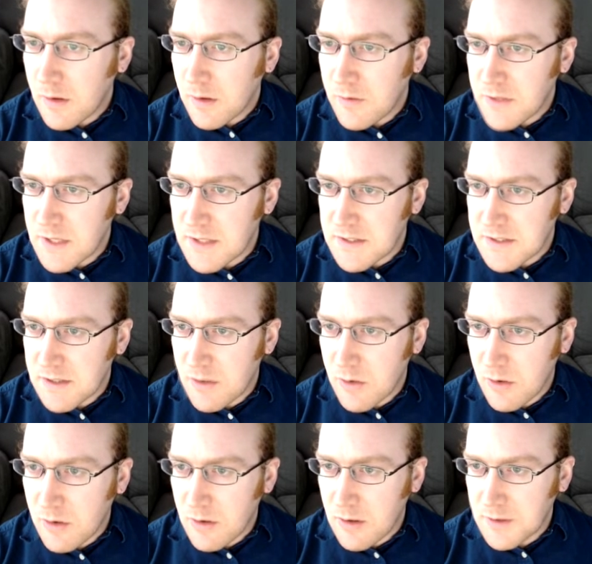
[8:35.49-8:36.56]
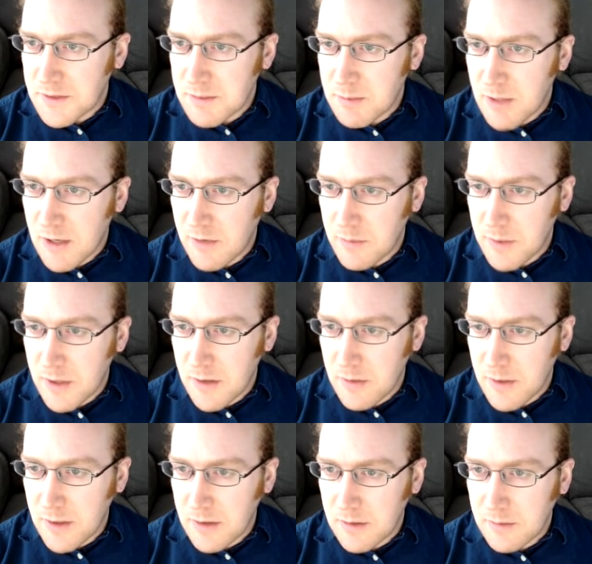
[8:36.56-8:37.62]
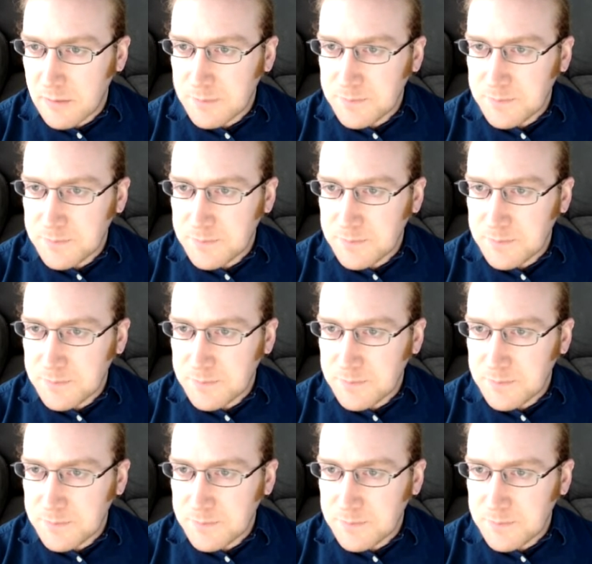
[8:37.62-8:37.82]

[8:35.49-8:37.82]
if he takes the corner, I'll just block from the other way.